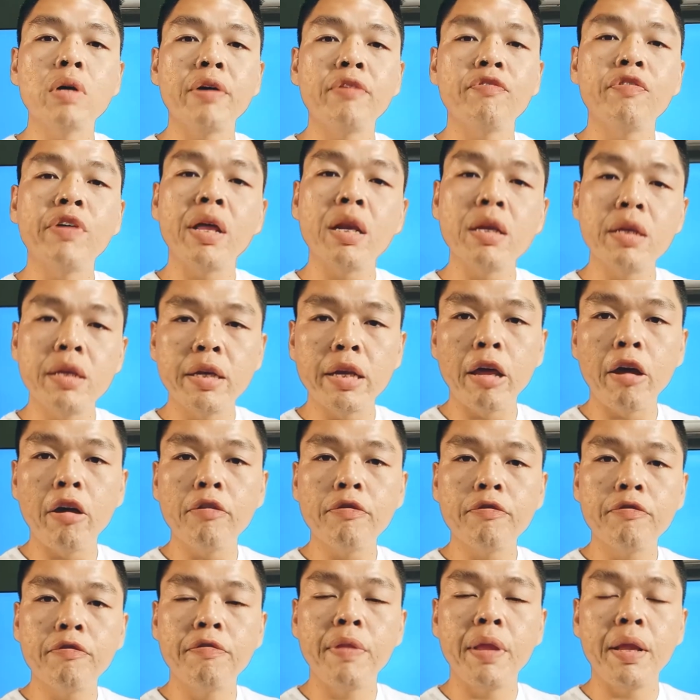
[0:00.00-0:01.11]
I fell in
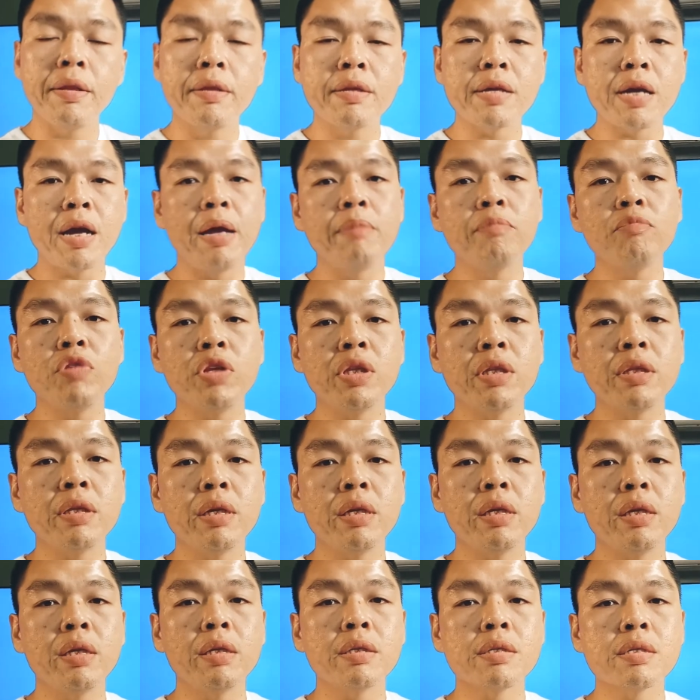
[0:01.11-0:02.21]
love that time with
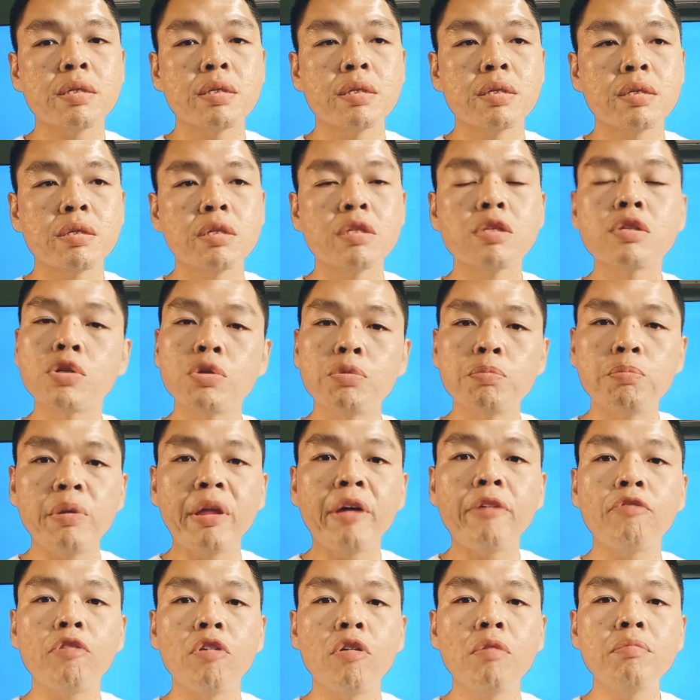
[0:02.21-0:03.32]
this two
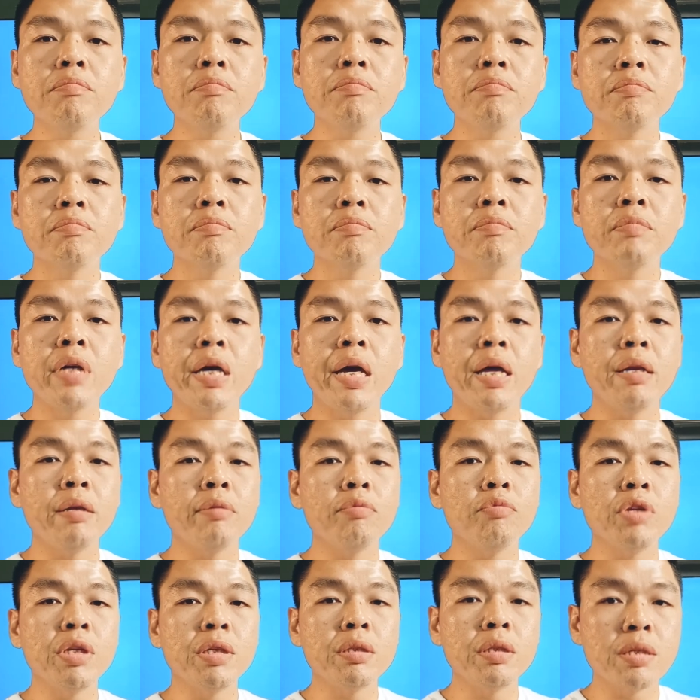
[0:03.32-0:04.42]
platform
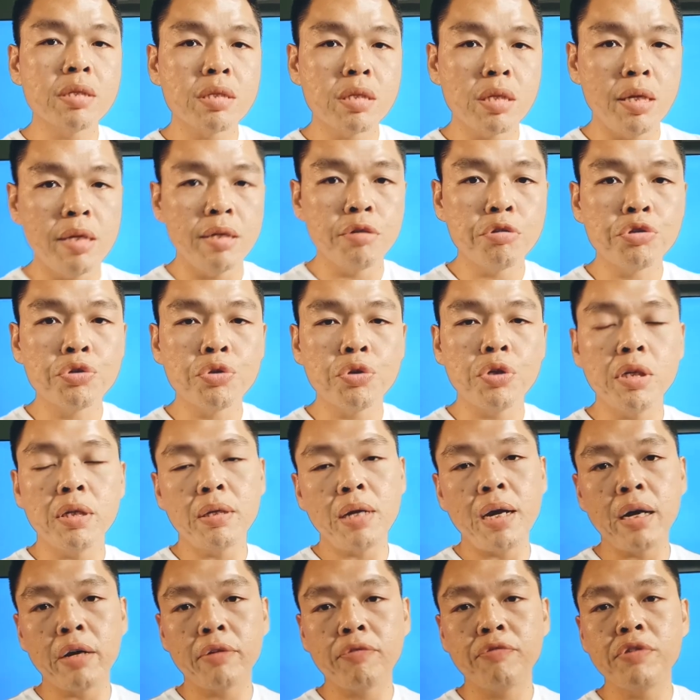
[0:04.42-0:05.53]
and with this industry,
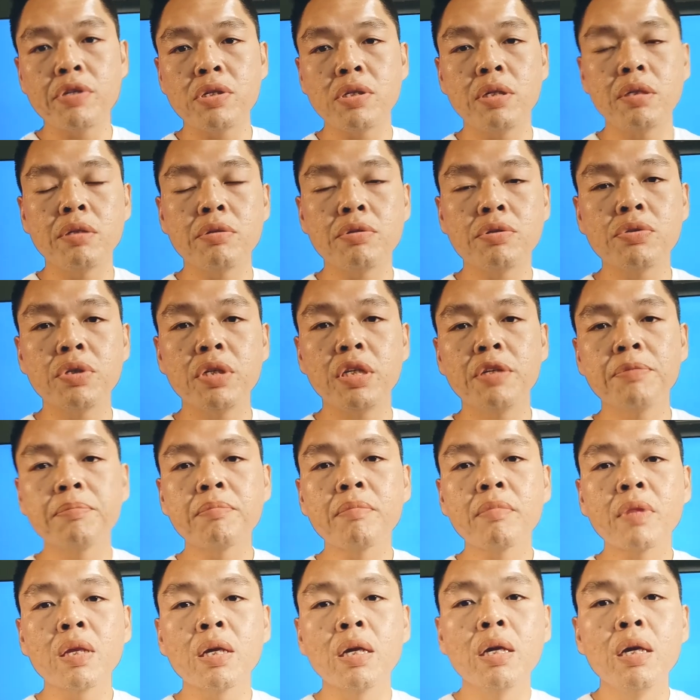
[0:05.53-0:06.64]
Arch Viz industry
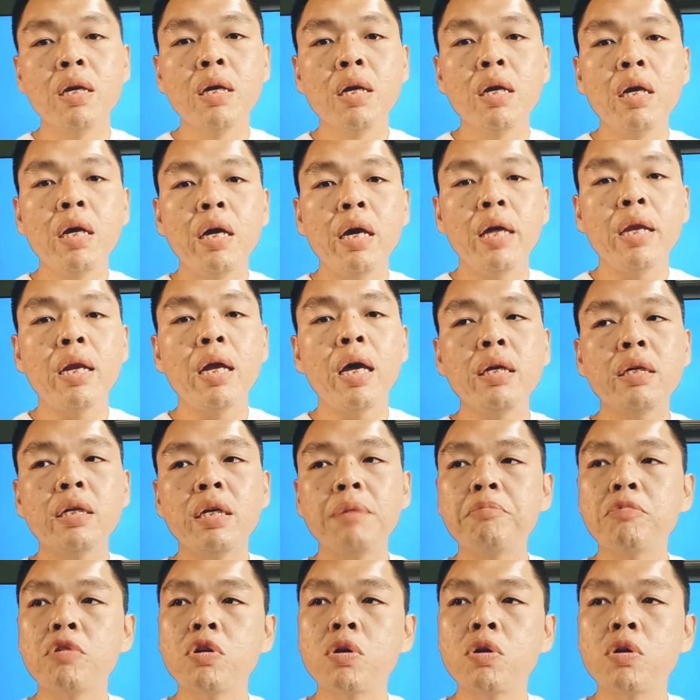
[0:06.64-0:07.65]
and I keep